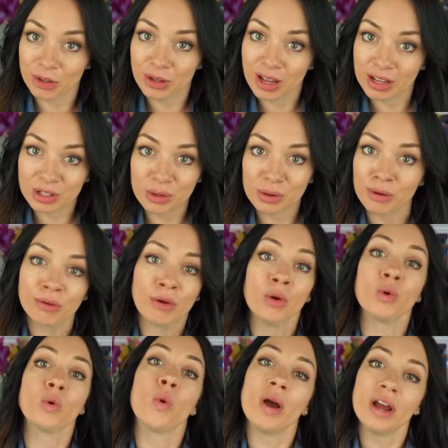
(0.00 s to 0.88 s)
I know
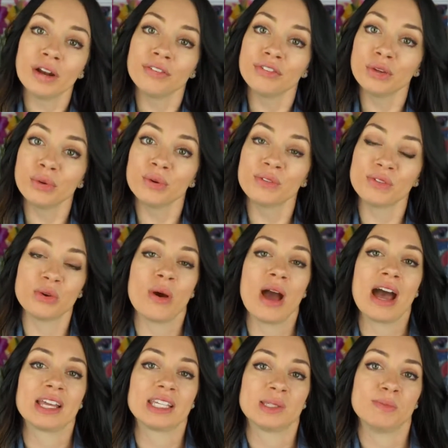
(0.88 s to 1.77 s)
quite a few of you
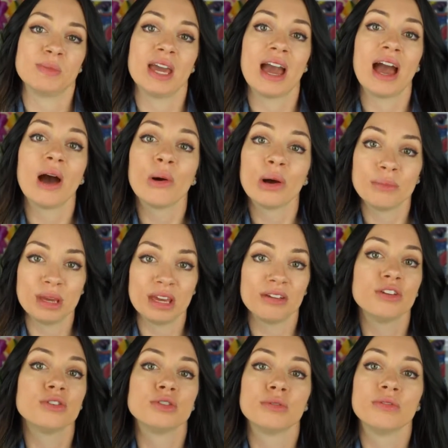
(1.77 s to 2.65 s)
asked me how I
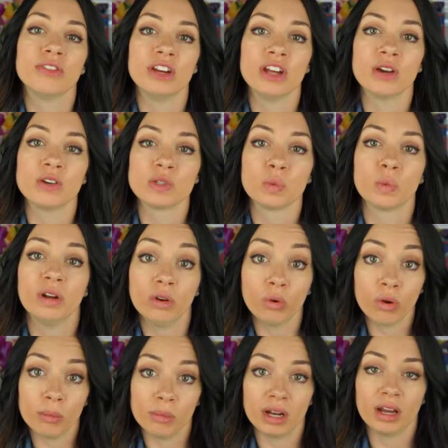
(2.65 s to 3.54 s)
make YouTube videos and what
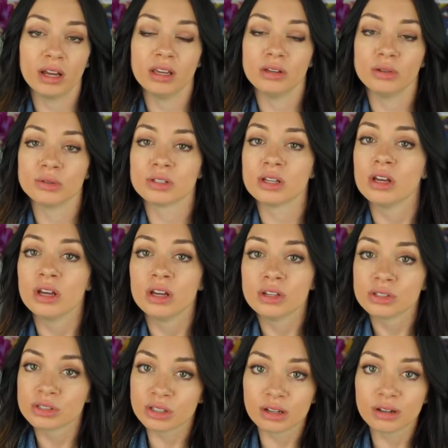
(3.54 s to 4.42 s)
equipment I use,
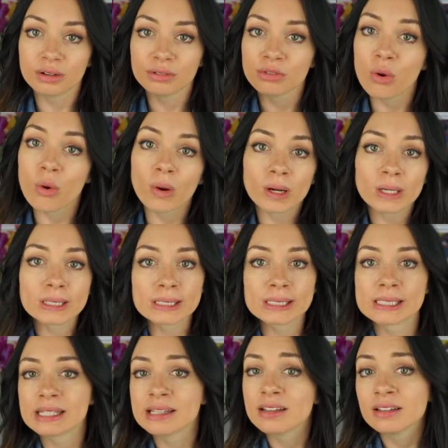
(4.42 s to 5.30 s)
so of
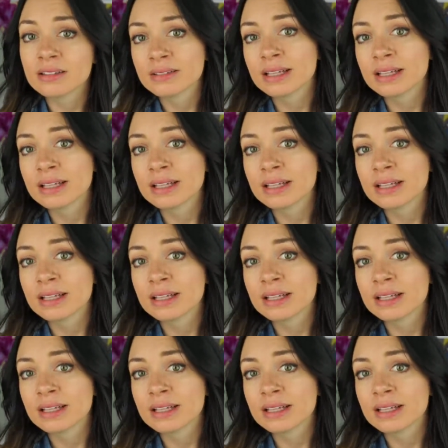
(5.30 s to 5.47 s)
course,